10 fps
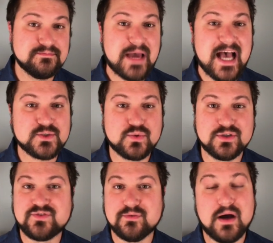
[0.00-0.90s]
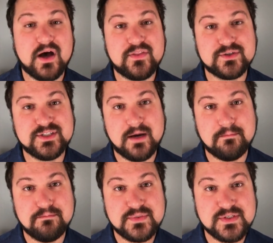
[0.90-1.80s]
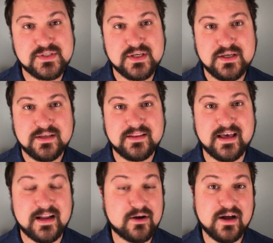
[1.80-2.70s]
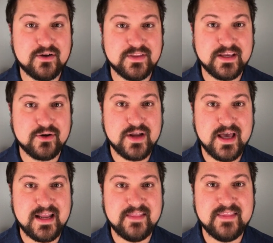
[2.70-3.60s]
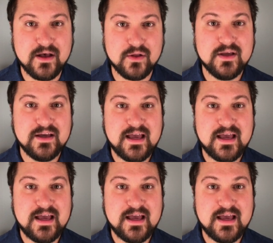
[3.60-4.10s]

passwords from other dumps that are out on the internet, and they'll